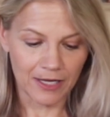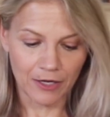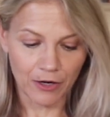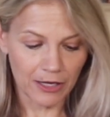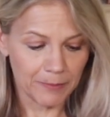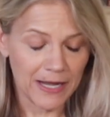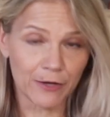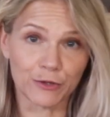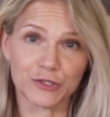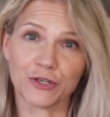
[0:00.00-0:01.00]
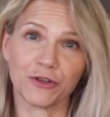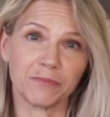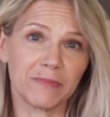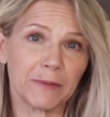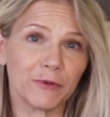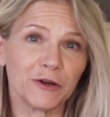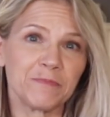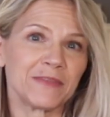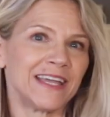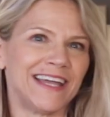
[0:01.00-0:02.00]
garlic powder, salt, and
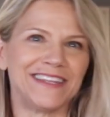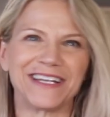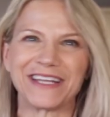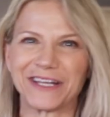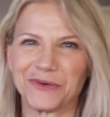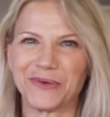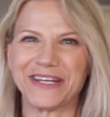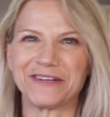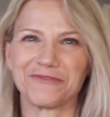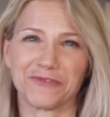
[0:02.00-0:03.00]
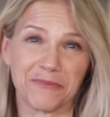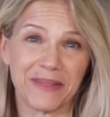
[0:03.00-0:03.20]
pepper, and then get creative from